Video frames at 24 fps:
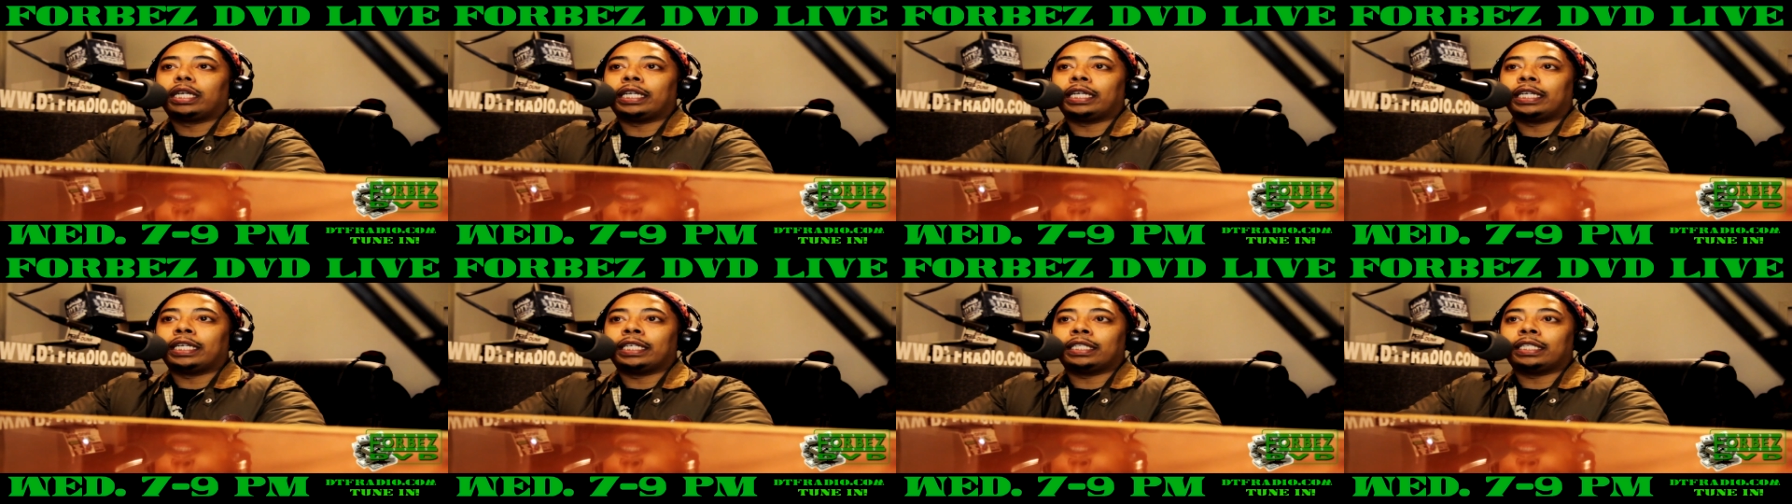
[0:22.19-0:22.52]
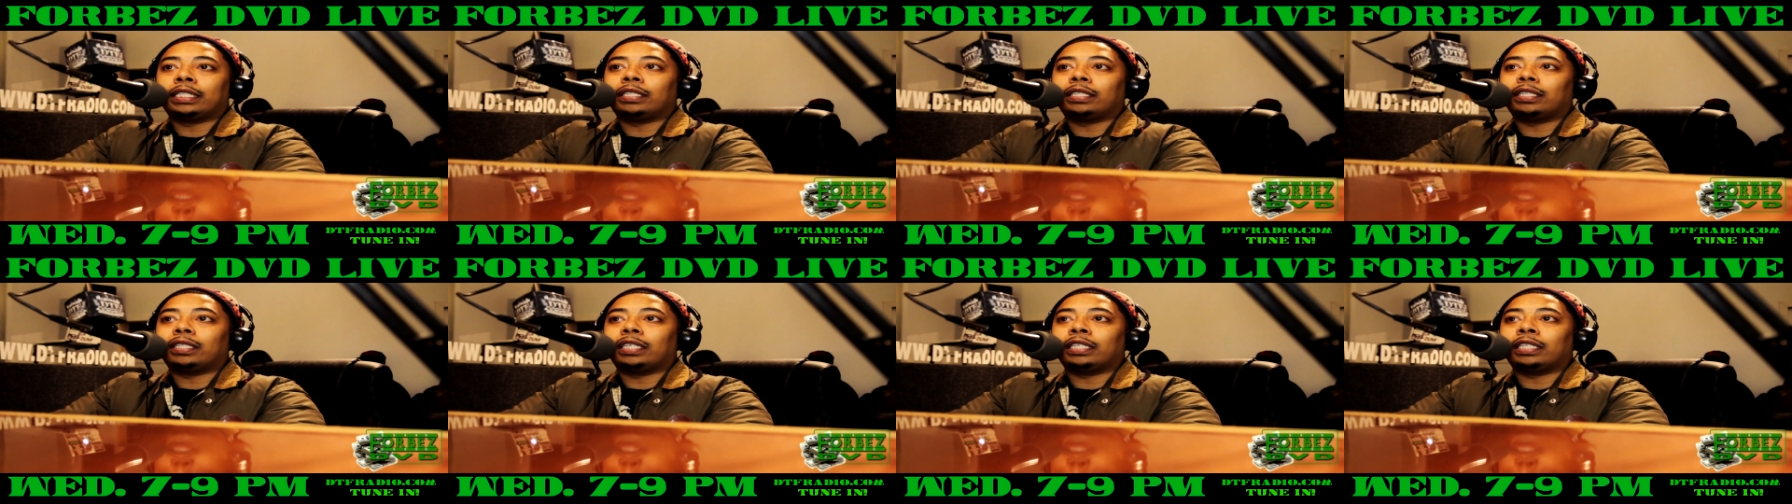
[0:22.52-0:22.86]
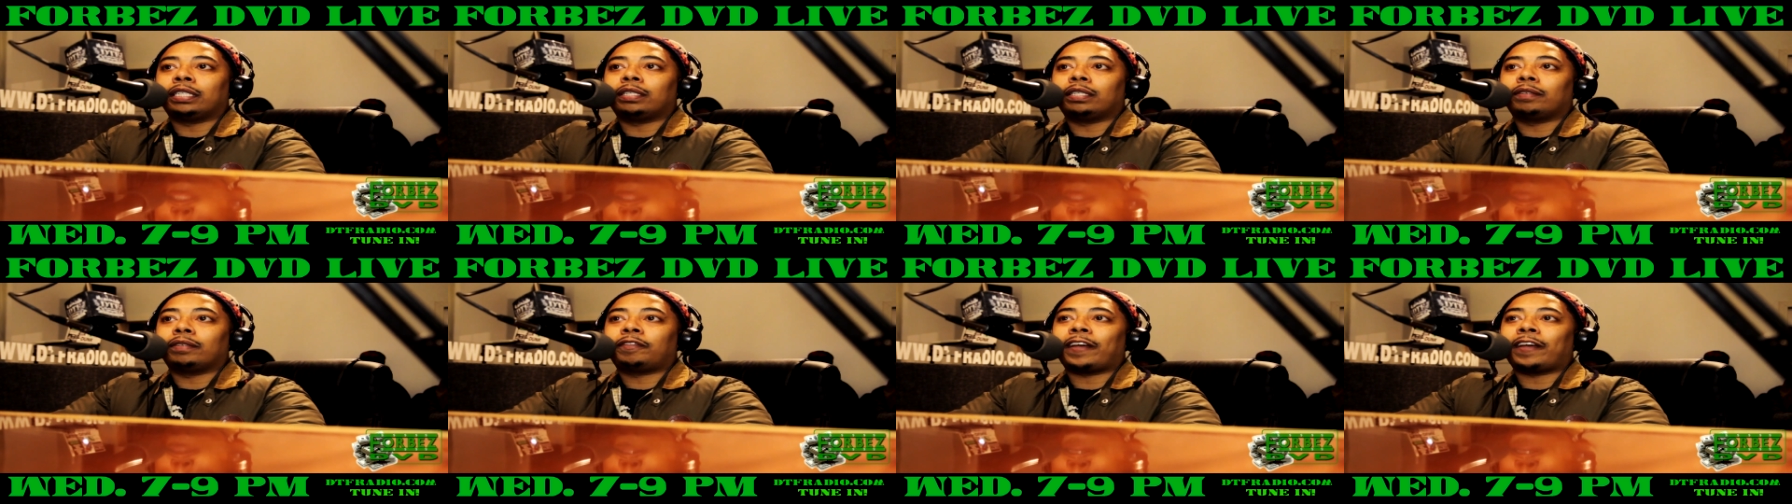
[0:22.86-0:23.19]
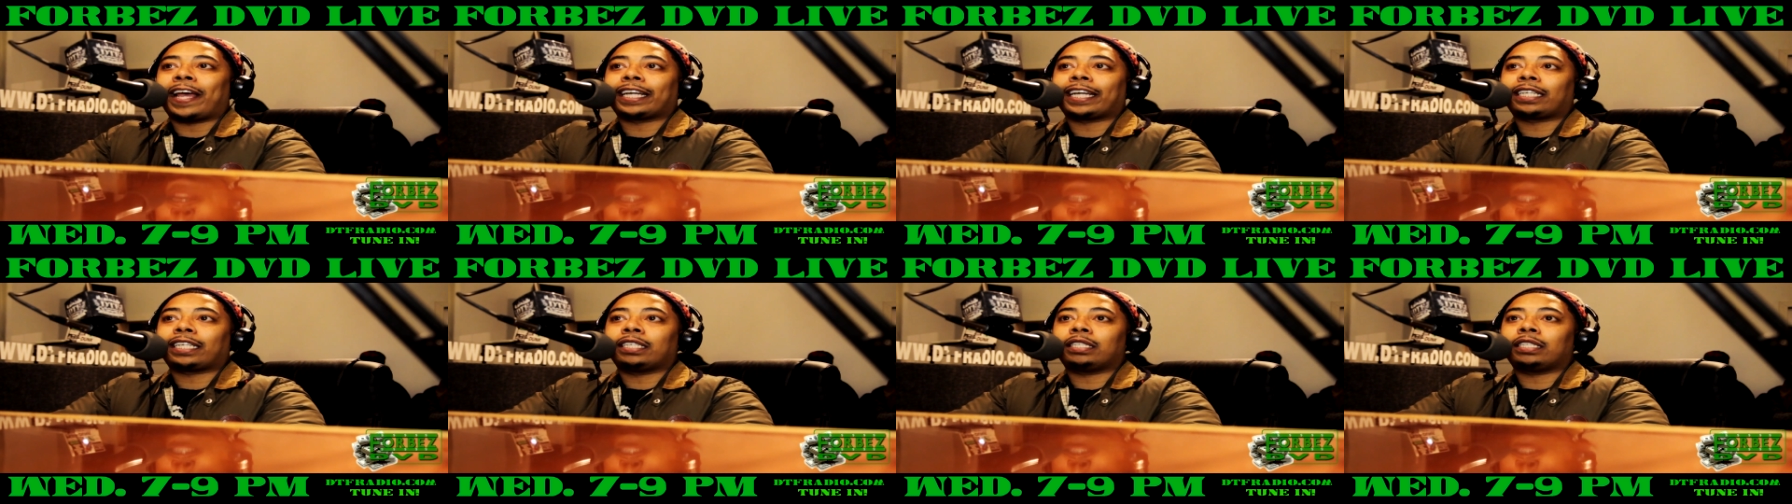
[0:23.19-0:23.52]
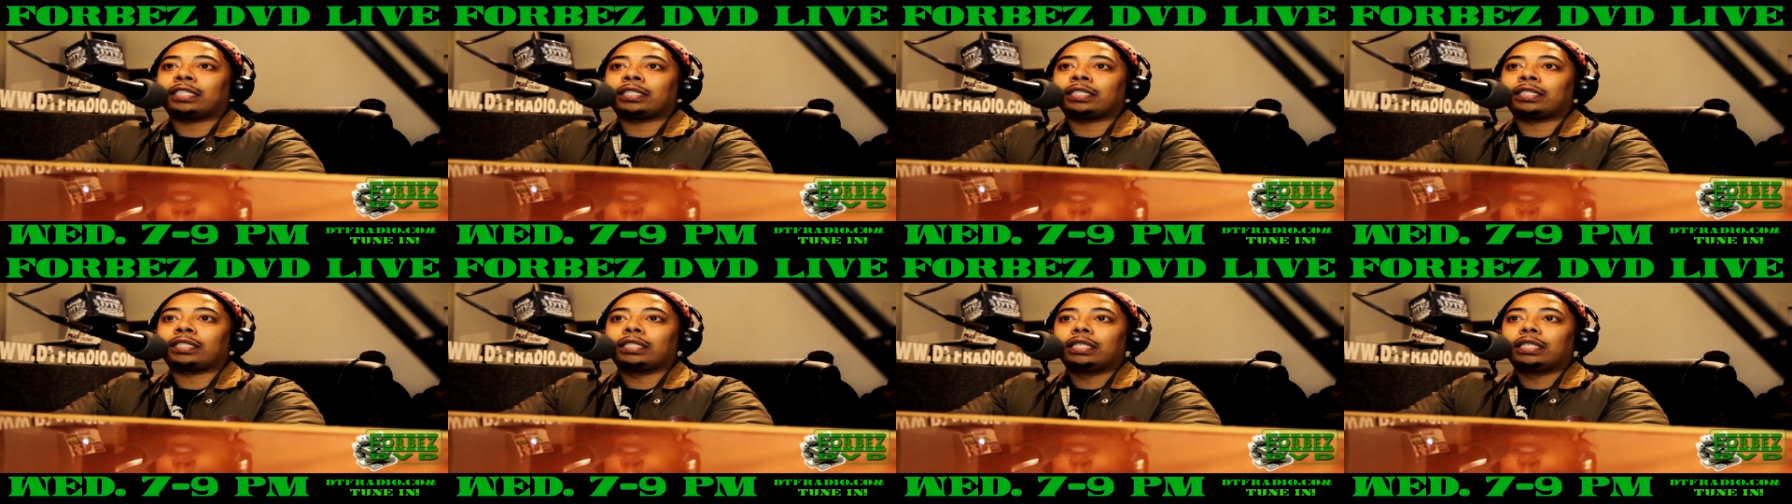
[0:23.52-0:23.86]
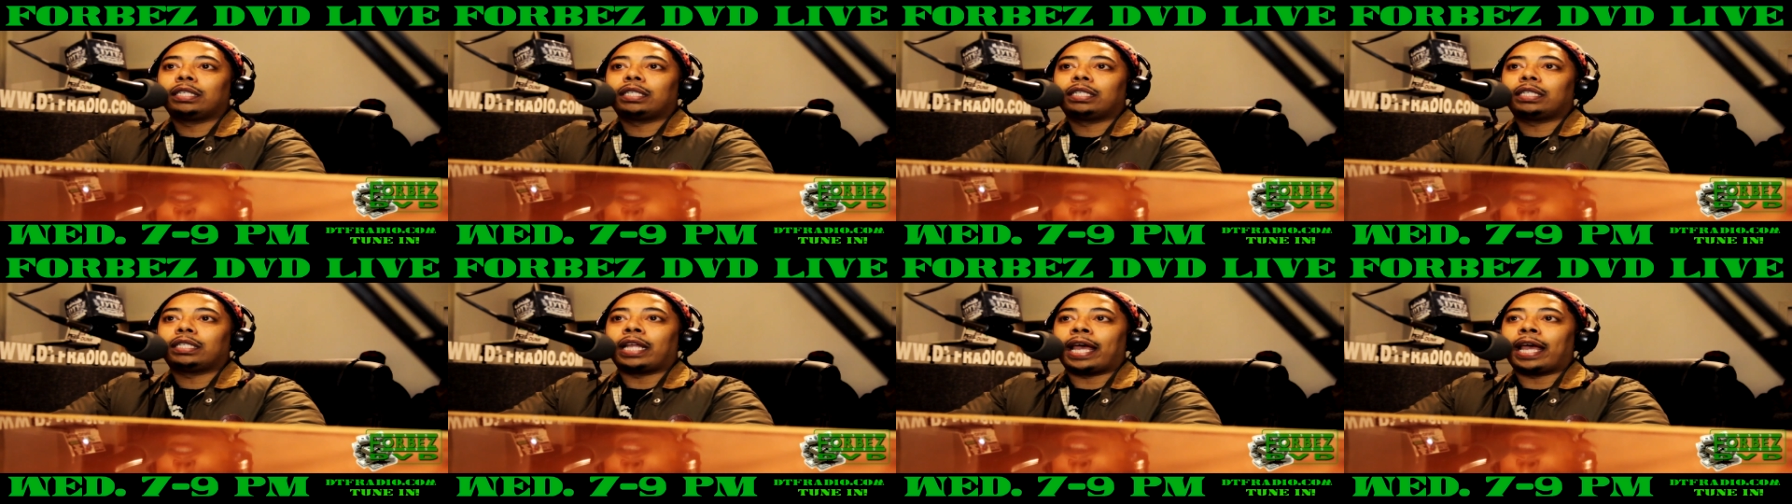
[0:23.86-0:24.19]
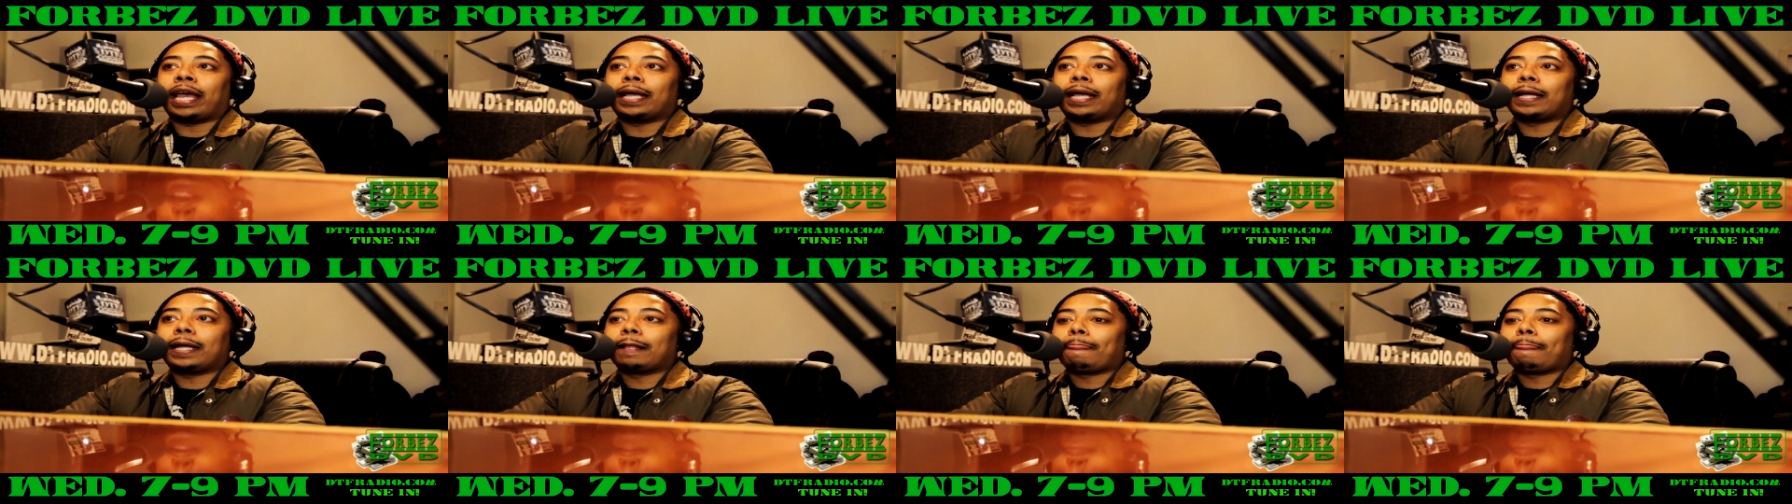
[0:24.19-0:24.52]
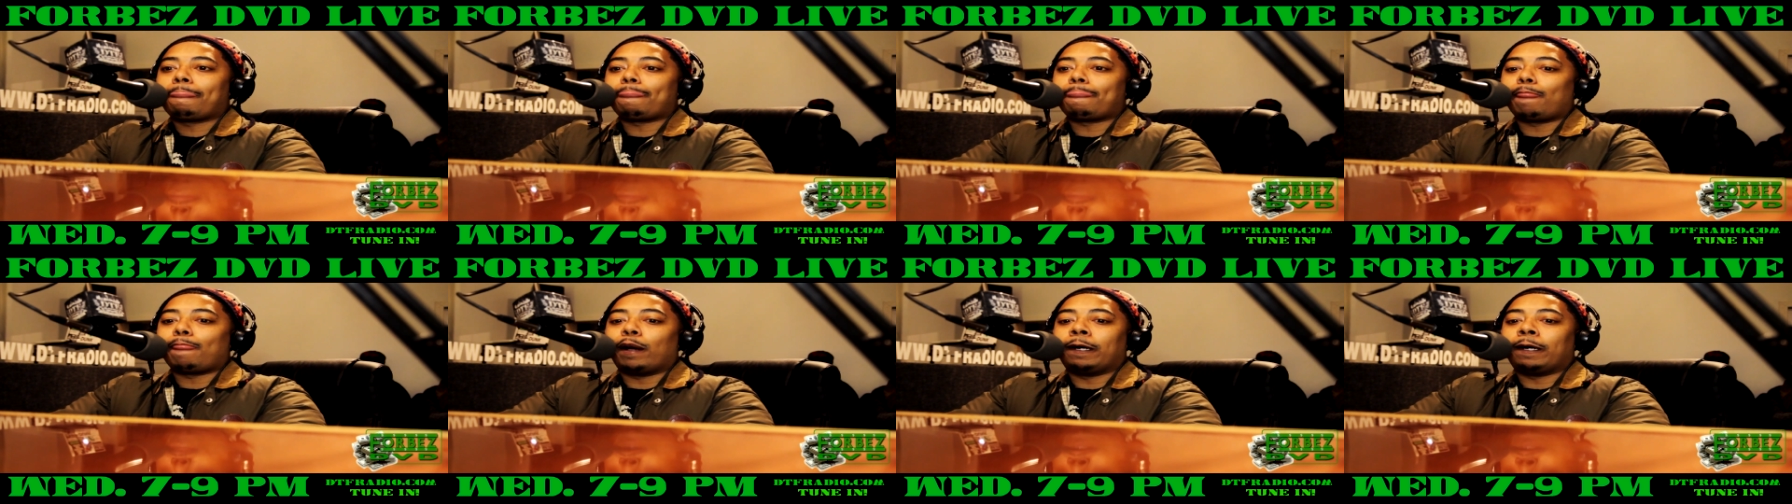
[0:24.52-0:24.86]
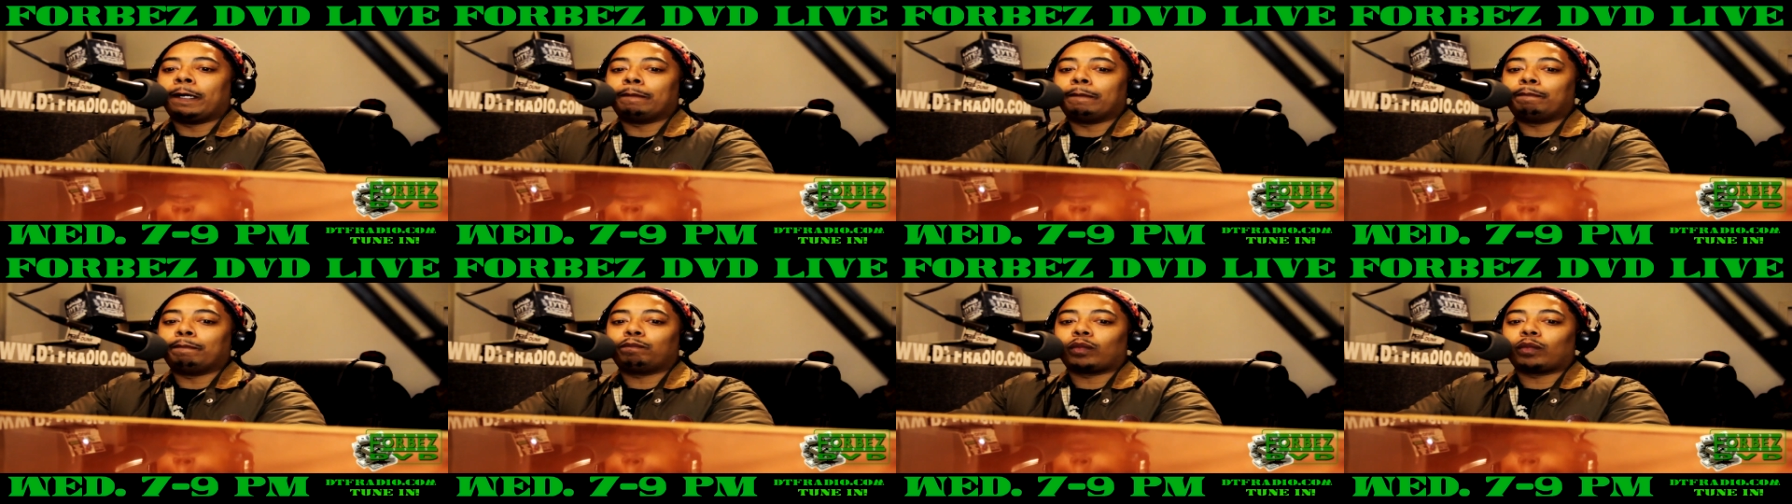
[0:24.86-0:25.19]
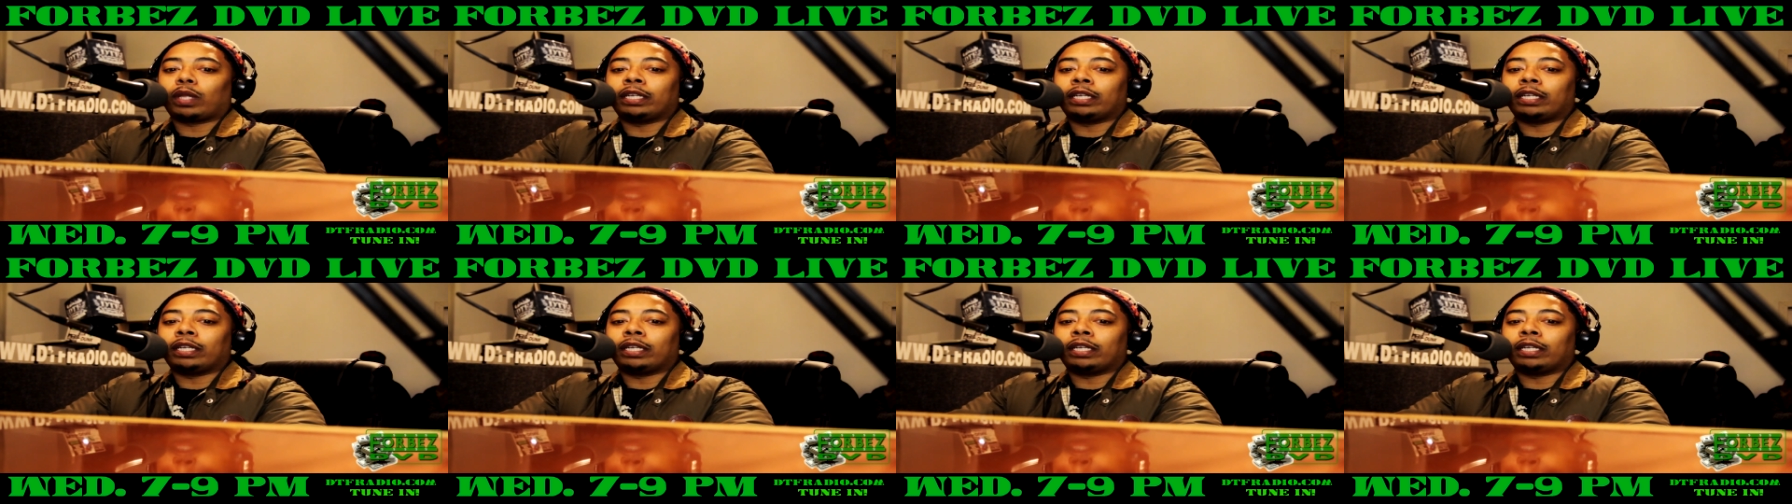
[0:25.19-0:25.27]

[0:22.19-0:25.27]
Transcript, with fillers: and and the fact is that um,